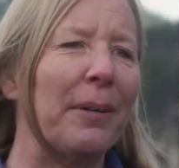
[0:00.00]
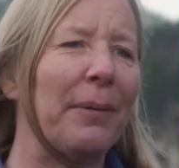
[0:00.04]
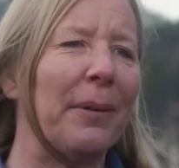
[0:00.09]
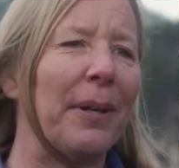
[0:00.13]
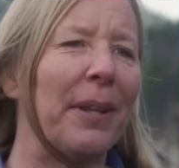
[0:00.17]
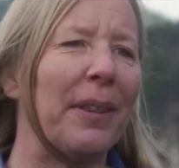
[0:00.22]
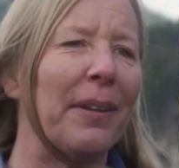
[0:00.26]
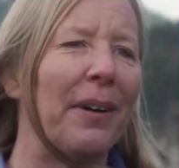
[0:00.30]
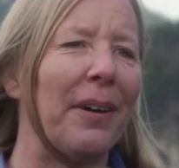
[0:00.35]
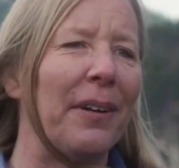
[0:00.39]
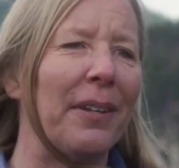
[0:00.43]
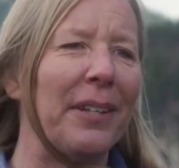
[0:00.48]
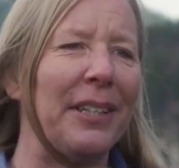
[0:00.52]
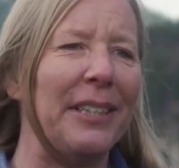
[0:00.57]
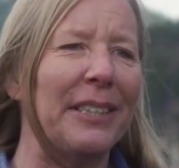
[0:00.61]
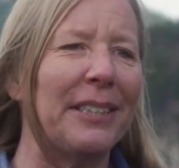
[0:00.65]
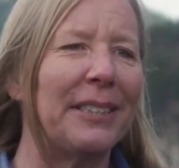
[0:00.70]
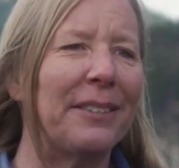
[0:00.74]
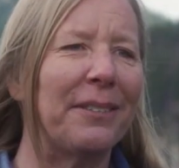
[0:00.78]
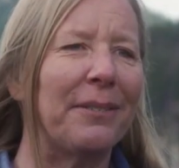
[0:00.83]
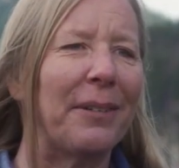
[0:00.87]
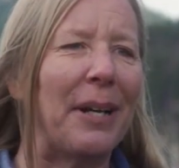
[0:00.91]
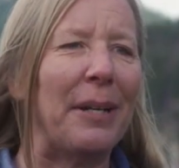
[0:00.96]
with all
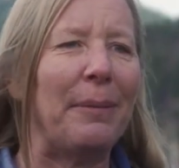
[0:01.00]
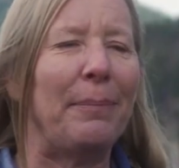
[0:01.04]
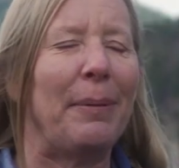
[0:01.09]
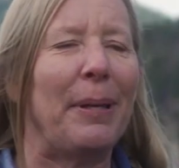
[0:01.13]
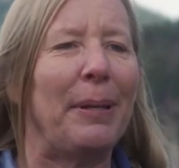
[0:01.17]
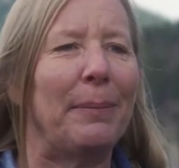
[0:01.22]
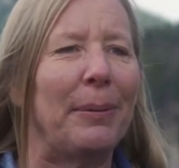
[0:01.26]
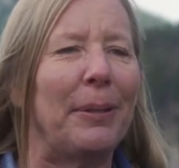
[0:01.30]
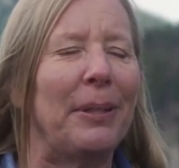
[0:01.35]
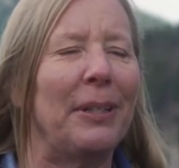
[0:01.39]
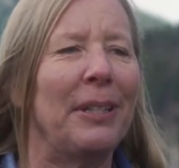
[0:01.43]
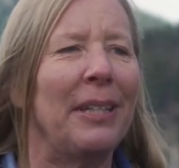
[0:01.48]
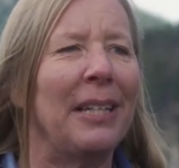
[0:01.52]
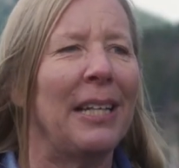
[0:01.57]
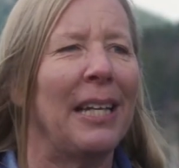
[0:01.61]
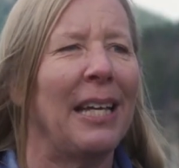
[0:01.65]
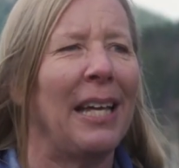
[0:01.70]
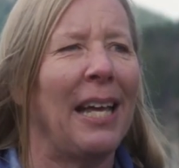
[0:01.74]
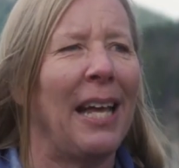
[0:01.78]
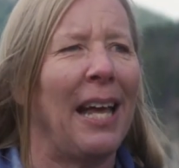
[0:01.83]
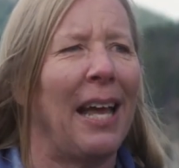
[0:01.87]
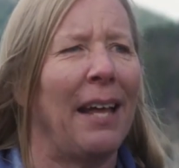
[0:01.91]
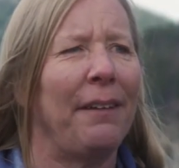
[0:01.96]
these great people
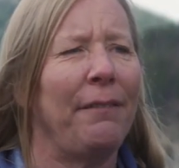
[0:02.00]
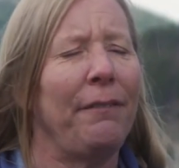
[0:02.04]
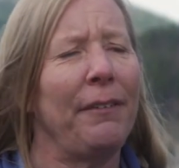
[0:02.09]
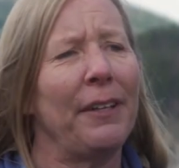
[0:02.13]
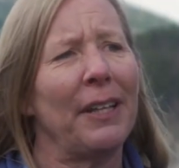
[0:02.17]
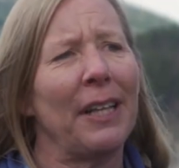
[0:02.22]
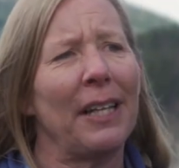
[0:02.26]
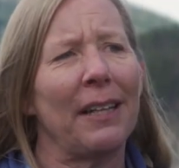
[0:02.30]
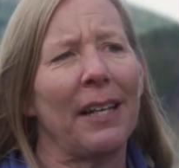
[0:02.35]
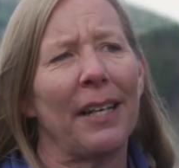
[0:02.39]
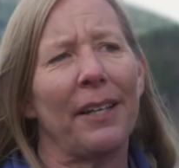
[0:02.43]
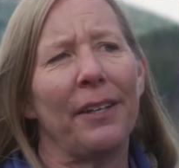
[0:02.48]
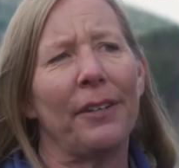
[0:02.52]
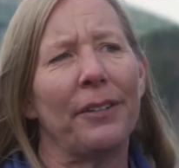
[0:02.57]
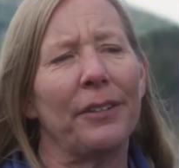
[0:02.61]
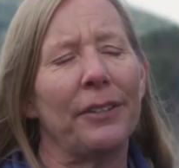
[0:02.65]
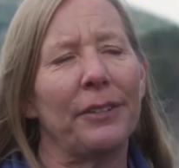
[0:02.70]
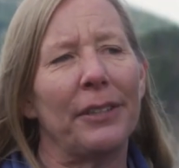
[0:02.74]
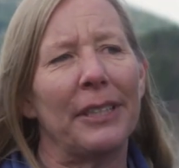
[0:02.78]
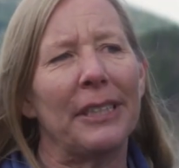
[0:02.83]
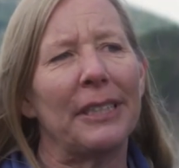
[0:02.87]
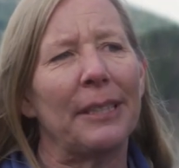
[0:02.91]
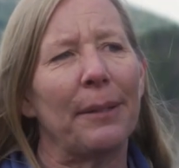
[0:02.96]
and feeling like you're
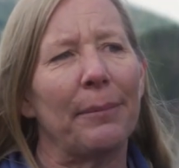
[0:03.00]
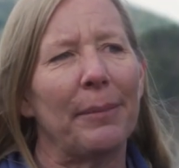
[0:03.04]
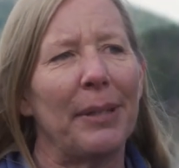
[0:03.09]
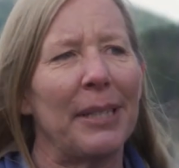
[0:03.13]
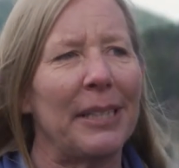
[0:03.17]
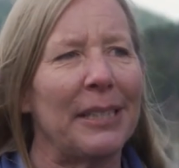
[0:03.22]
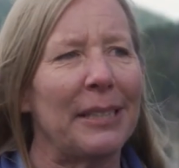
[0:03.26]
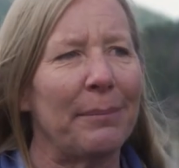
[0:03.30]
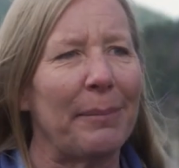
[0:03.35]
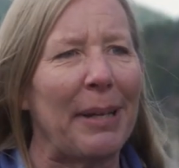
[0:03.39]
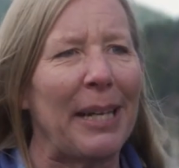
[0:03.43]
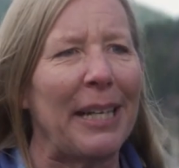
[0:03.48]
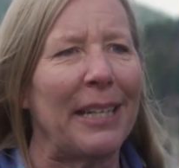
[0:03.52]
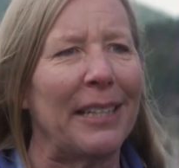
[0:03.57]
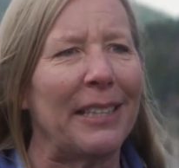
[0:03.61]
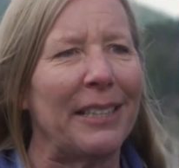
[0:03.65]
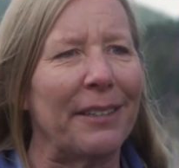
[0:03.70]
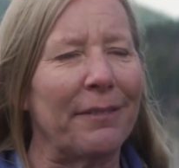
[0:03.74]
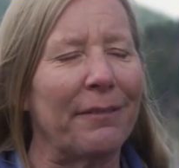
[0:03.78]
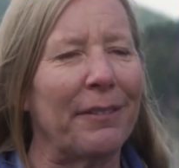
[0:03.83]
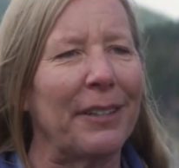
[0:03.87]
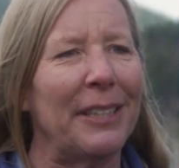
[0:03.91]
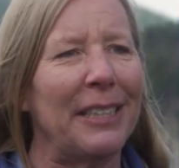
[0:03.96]
doing something to make a
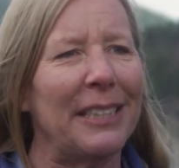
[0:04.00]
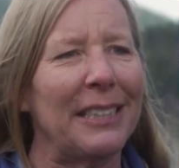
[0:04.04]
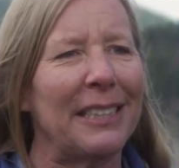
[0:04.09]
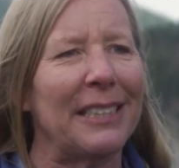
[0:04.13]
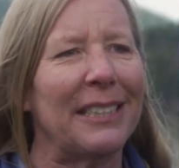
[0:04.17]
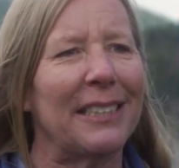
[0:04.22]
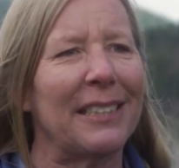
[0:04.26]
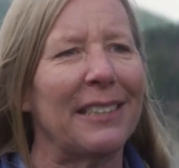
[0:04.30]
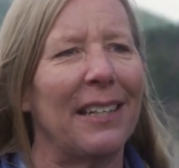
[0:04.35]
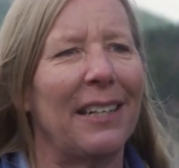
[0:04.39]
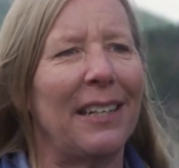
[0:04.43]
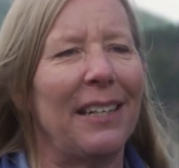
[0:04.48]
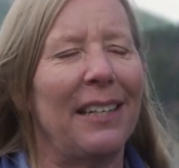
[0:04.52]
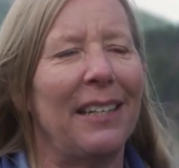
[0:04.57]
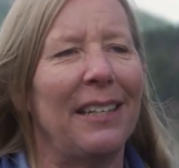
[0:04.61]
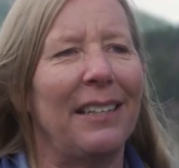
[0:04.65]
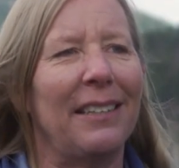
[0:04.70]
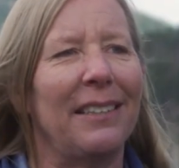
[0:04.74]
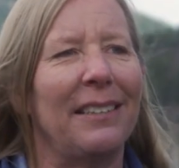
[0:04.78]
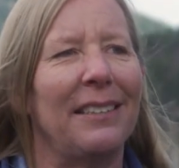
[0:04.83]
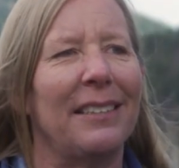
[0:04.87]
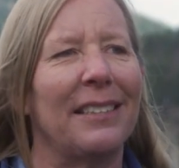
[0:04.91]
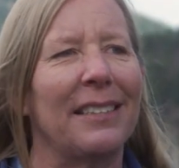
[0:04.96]
difference. And